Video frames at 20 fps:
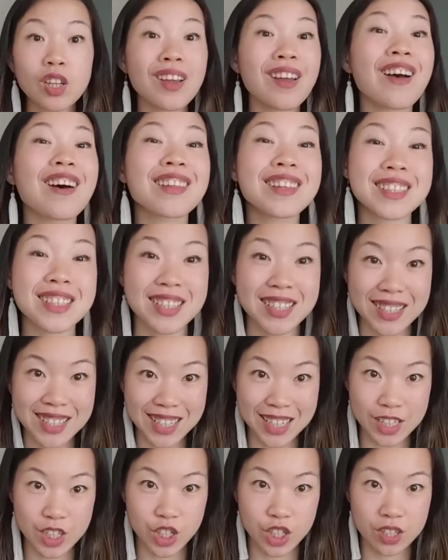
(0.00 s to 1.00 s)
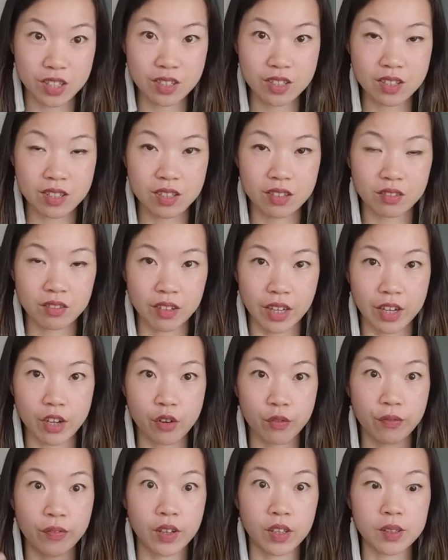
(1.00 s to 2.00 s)
the sensations, you
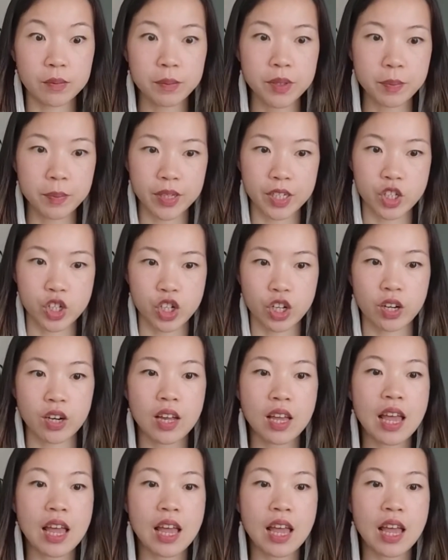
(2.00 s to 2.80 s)
fill up the picture,